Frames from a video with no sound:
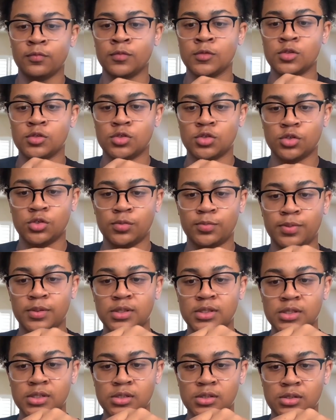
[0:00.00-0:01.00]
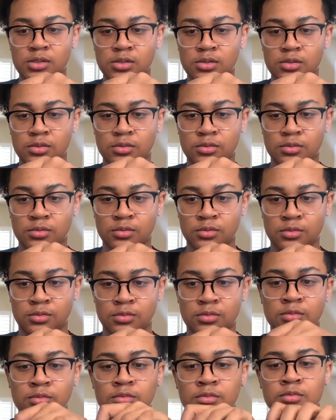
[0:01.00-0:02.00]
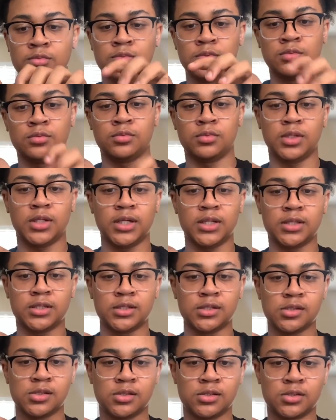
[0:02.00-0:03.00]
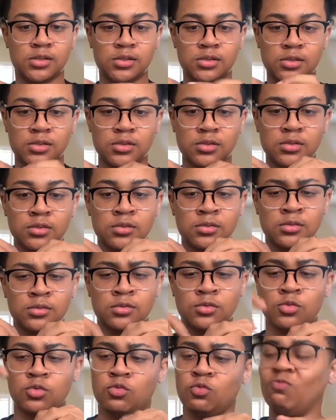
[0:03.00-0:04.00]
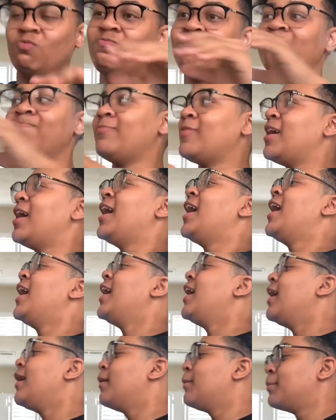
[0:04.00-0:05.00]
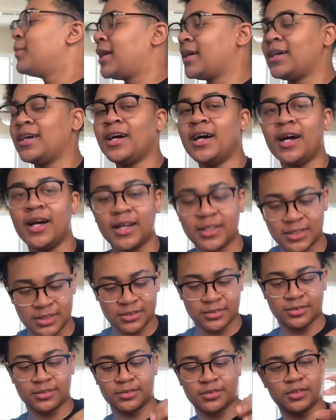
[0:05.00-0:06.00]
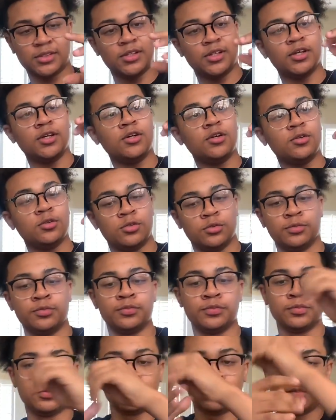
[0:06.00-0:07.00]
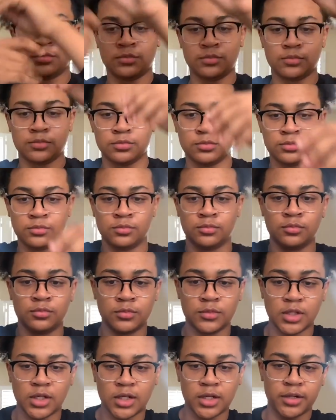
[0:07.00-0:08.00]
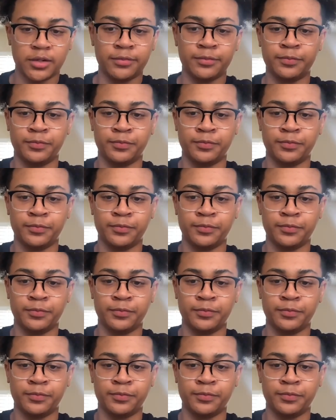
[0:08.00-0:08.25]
So you put this like this. Oh my gosh, yo. All right.